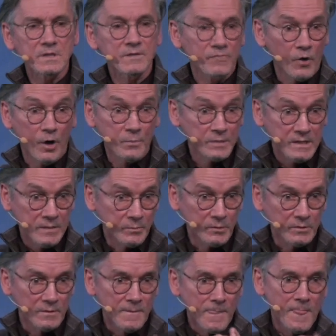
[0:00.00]
of all
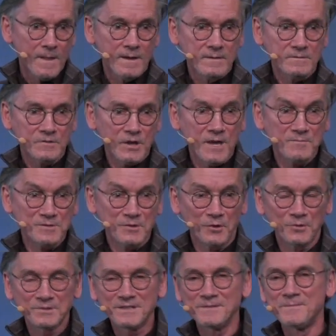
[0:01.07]
people, James
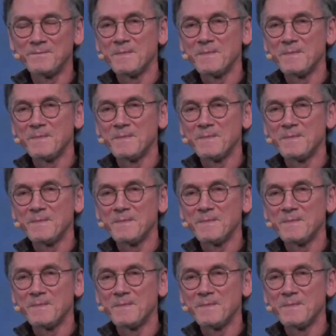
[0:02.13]
Golden,